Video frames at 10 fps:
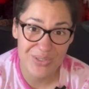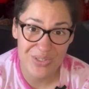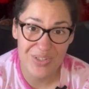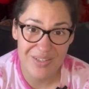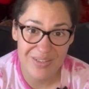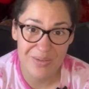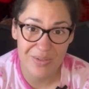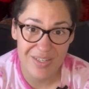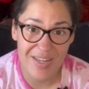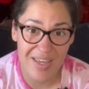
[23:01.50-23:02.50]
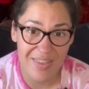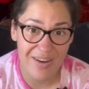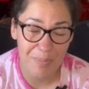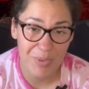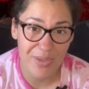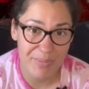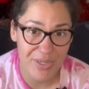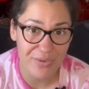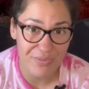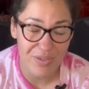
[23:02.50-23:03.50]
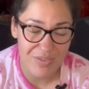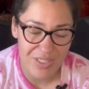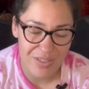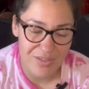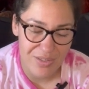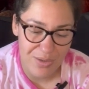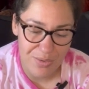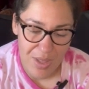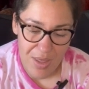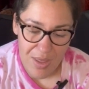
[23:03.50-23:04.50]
told you this is the day that I put them down to 15, so